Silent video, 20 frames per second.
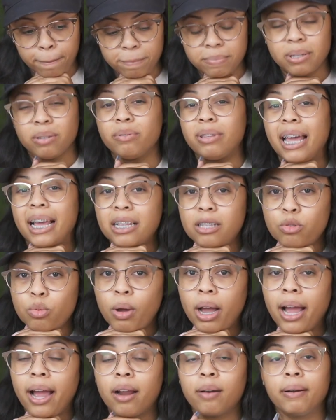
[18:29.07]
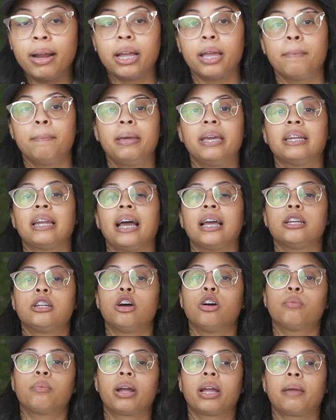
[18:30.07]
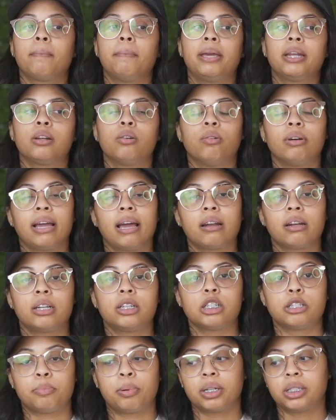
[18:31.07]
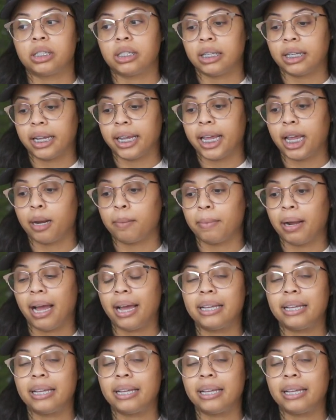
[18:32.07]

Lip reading: So that's why I don't recommend going out and just purchasing a camera.